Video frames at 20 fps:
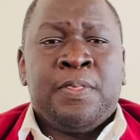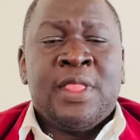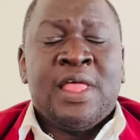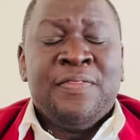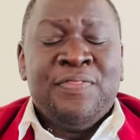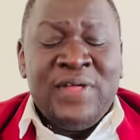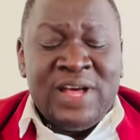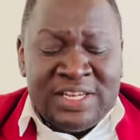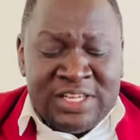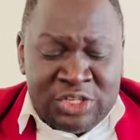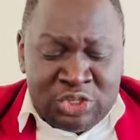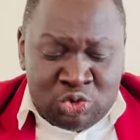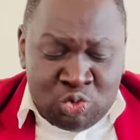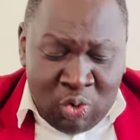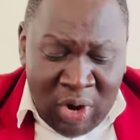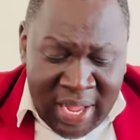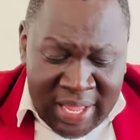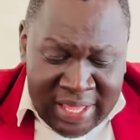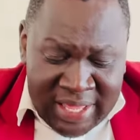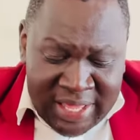That is
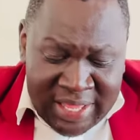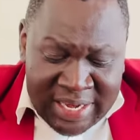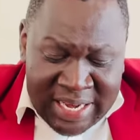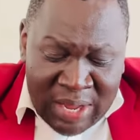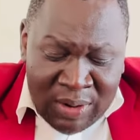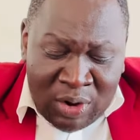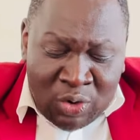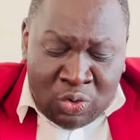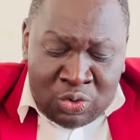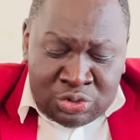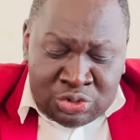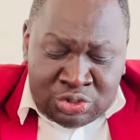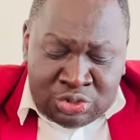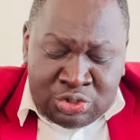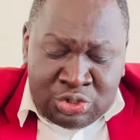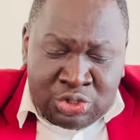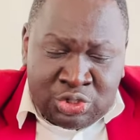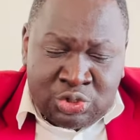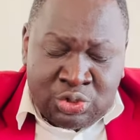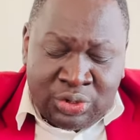why in our
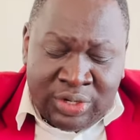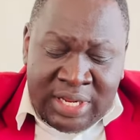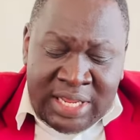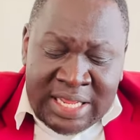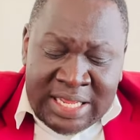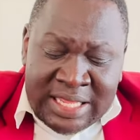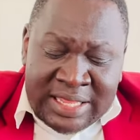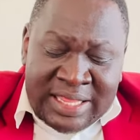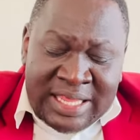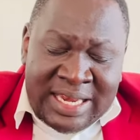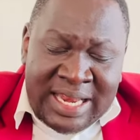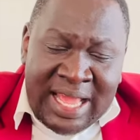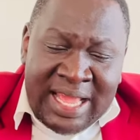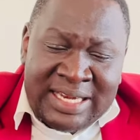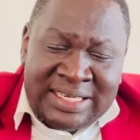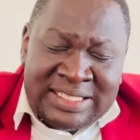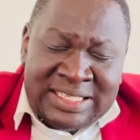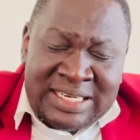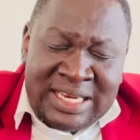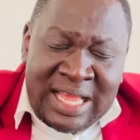Constitution, the
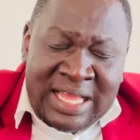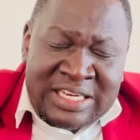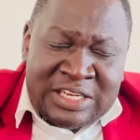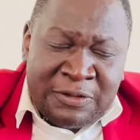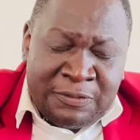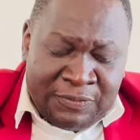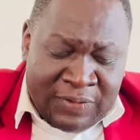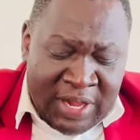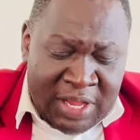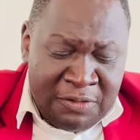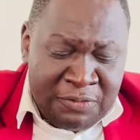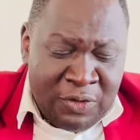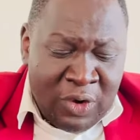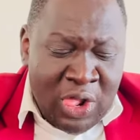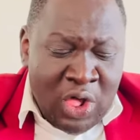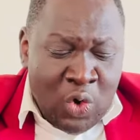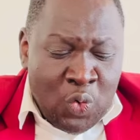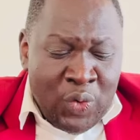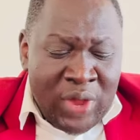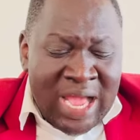1995,
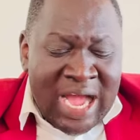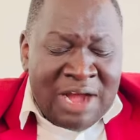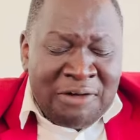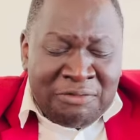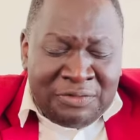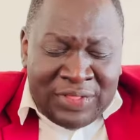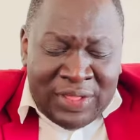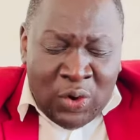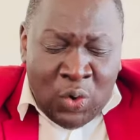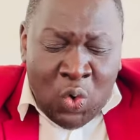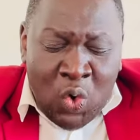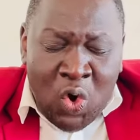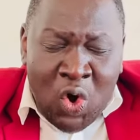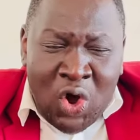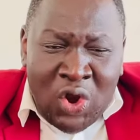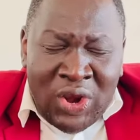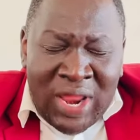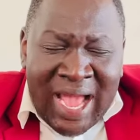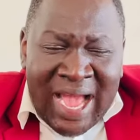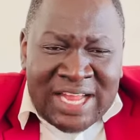we have the
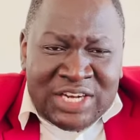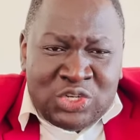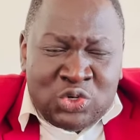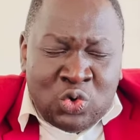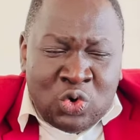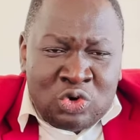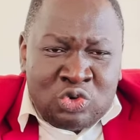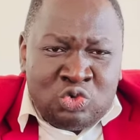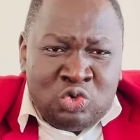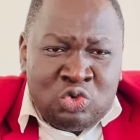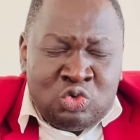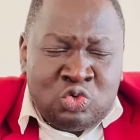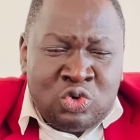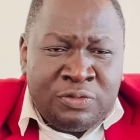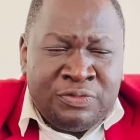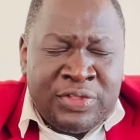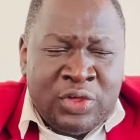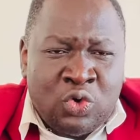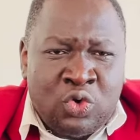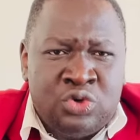whole Article 2.2
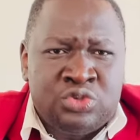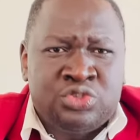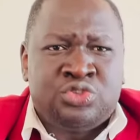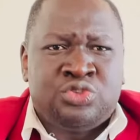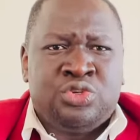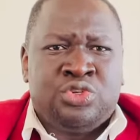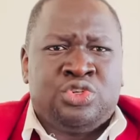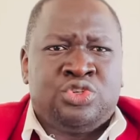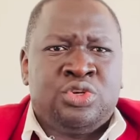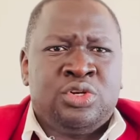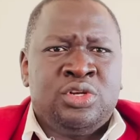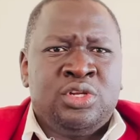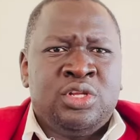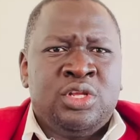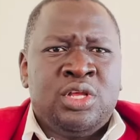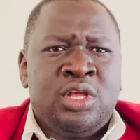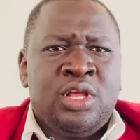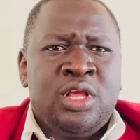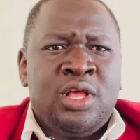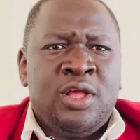of the Constitution,
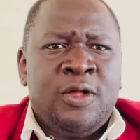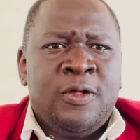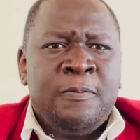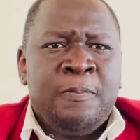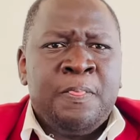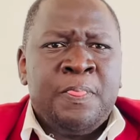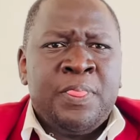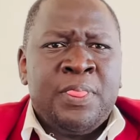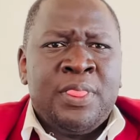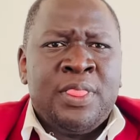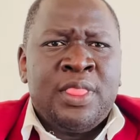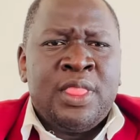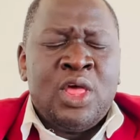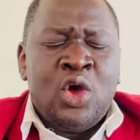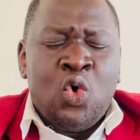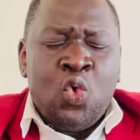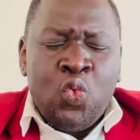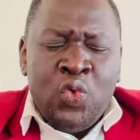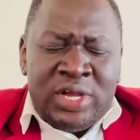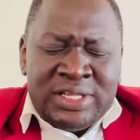
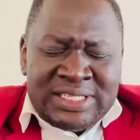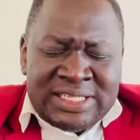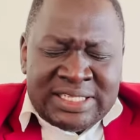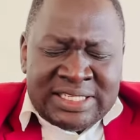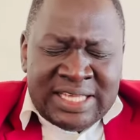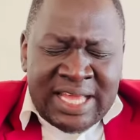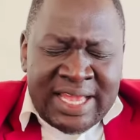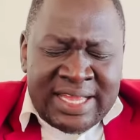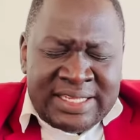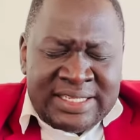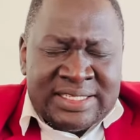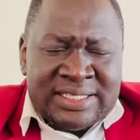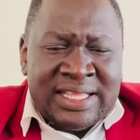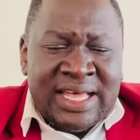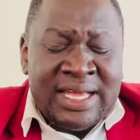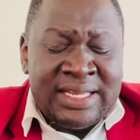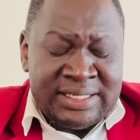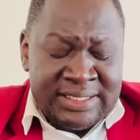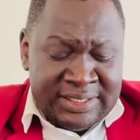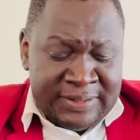which says
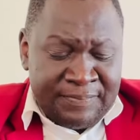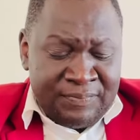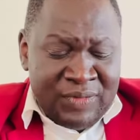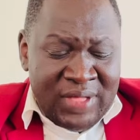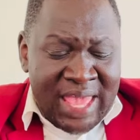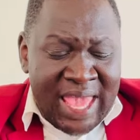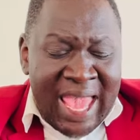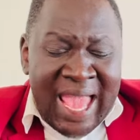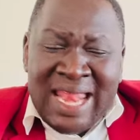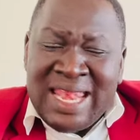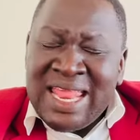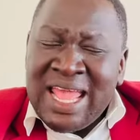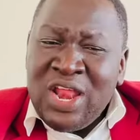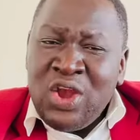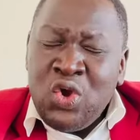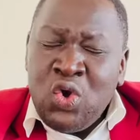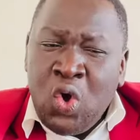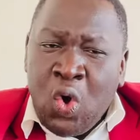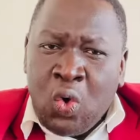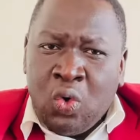that any
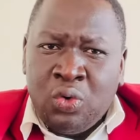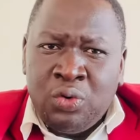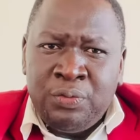law